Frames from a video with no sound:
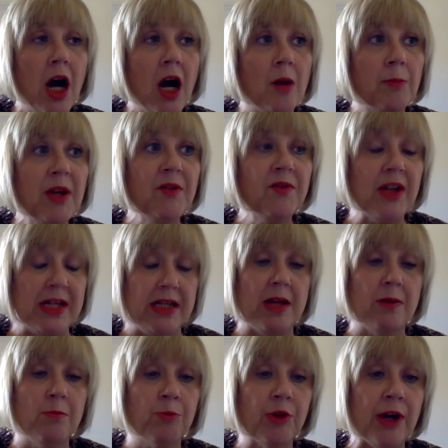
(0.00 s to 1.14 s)
If they
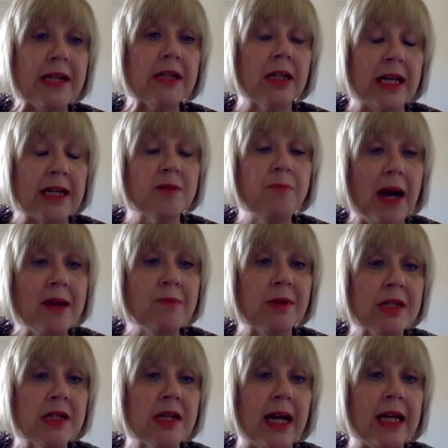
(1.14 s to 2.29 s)
then break the next
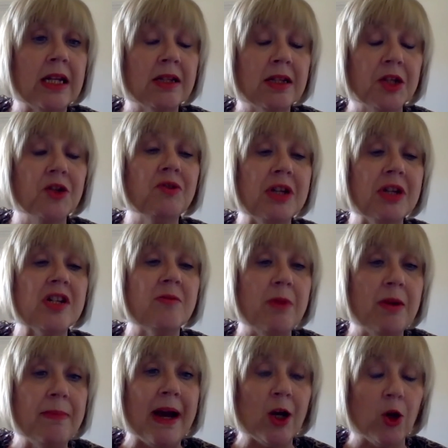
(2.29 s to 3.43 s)
payment date, then you need to be
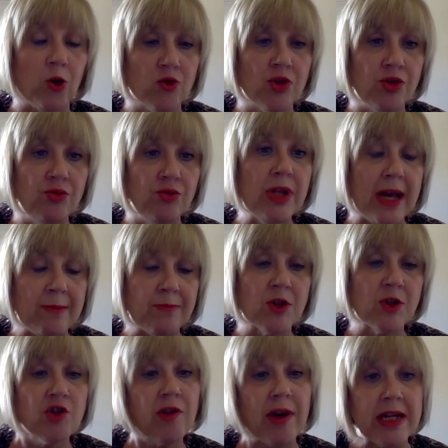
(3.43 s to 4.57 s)
back onto them
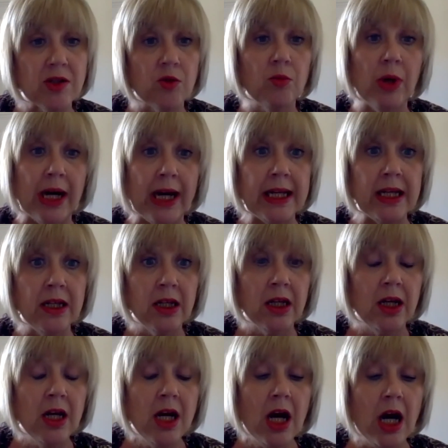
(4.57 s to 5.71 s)
straight away,
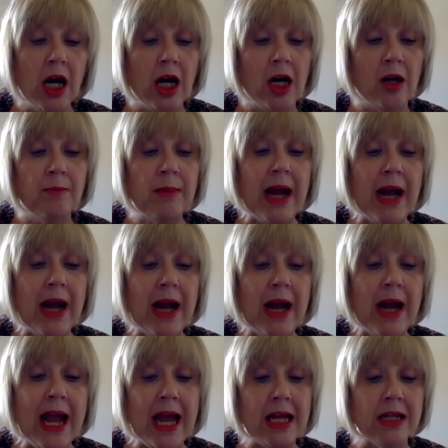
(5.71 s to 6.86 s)

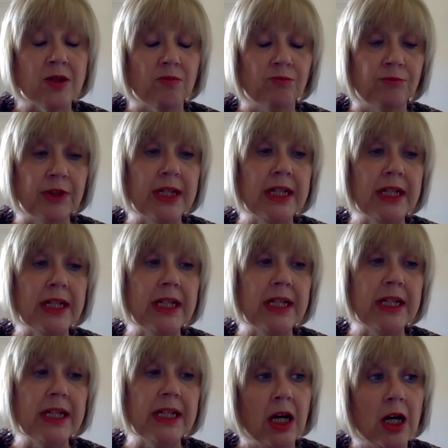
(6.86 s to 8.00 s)
and really
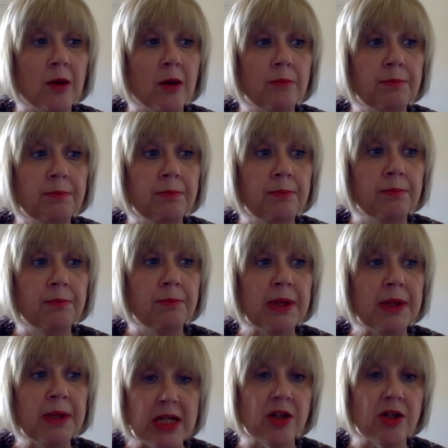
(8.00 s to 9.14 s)
be quite
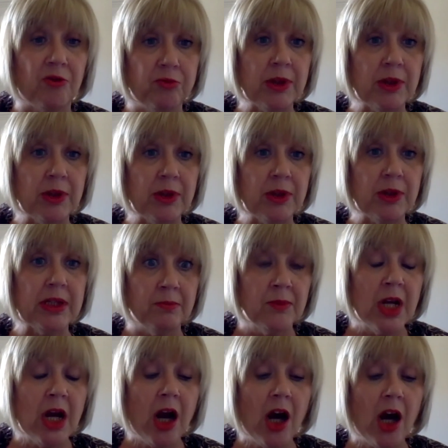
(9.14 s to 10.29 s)
tough with them. I
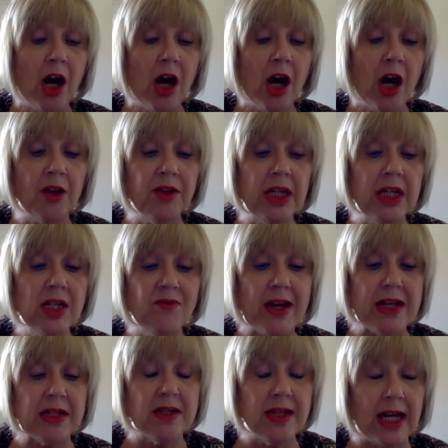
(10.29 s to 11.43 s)
think it's fair to
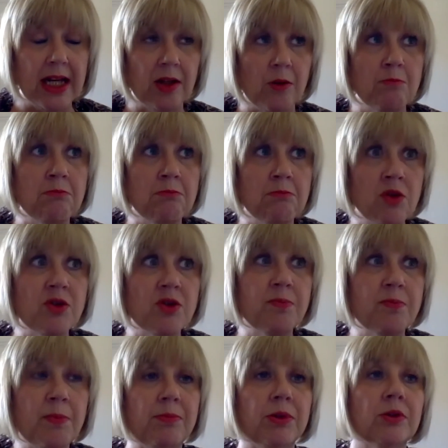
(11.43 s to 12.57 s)
say that most
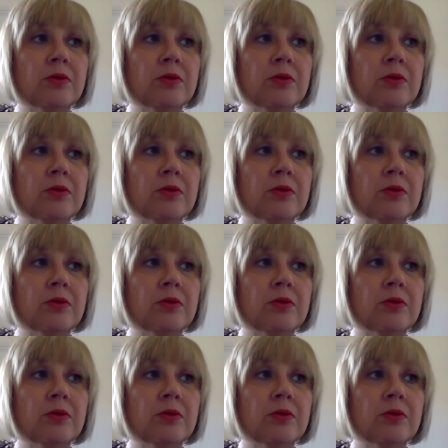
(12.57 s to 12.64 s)
people,